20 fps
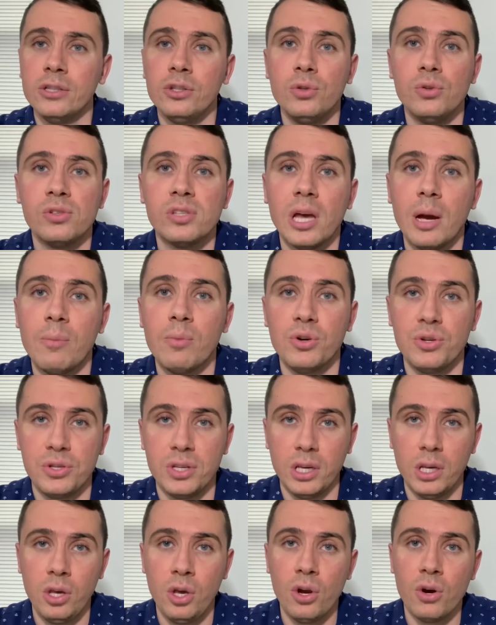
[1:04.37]
to
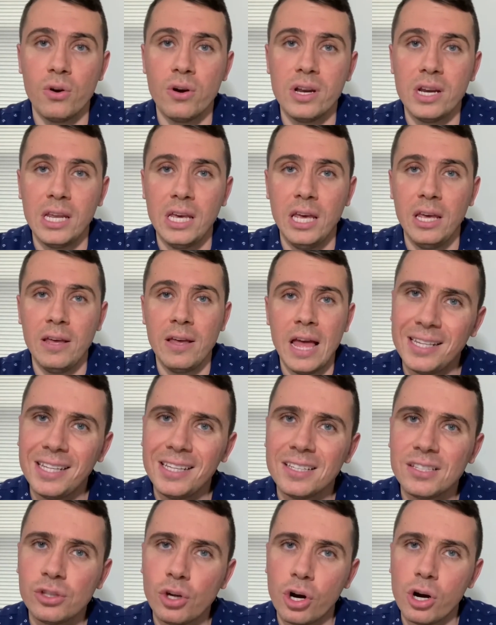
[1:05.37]
cybersecurity. Not
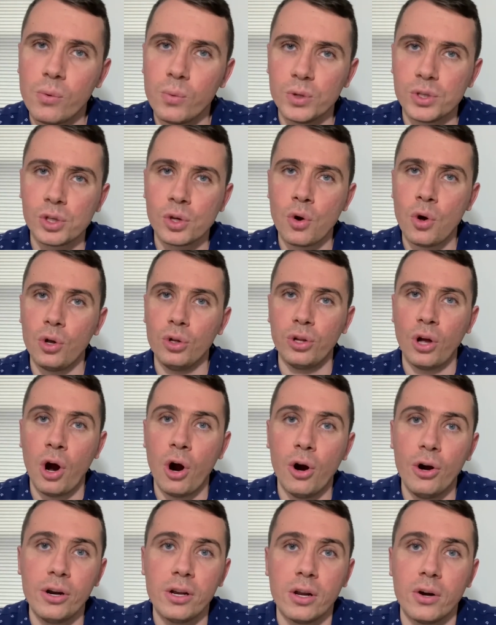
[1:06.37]
that the startup was
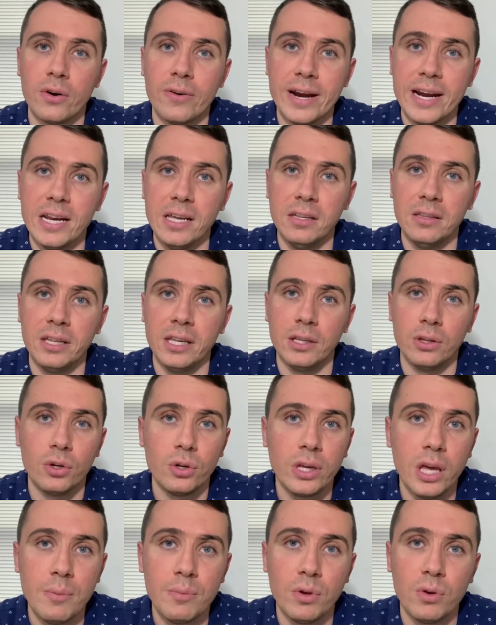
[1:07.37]
cold-hearted or anything,
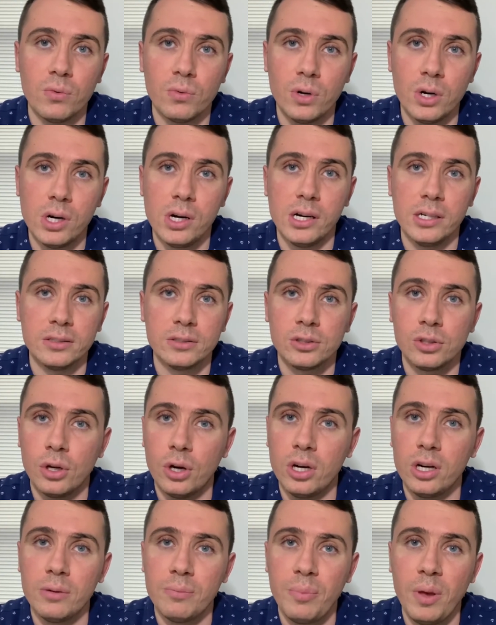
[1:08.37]
don't get me wrong.
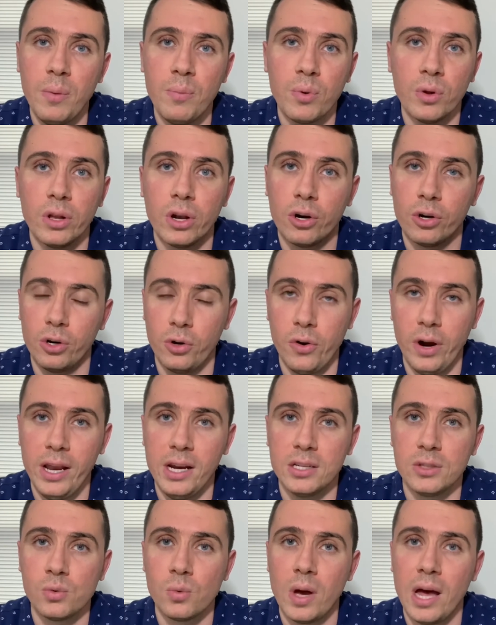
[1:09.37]
Startup people are
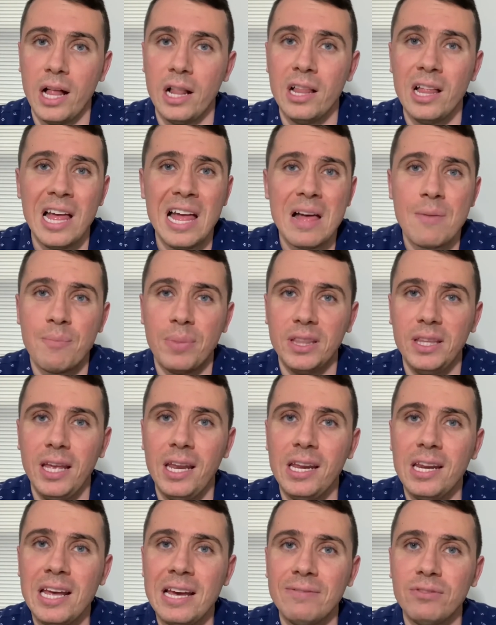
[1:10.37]
great as well, but they
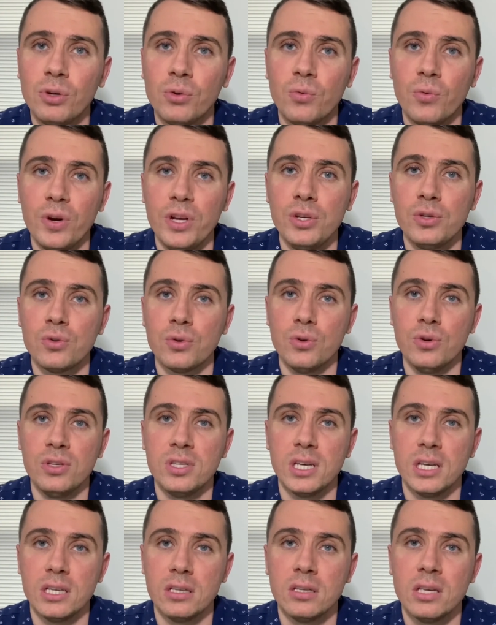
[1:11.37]
didn't have the
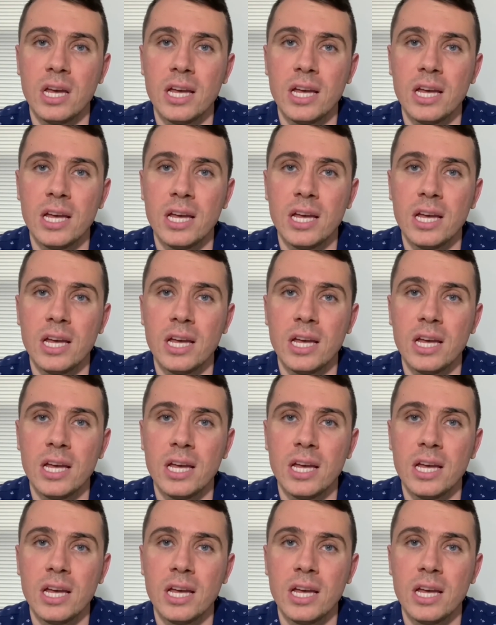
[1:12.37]
resources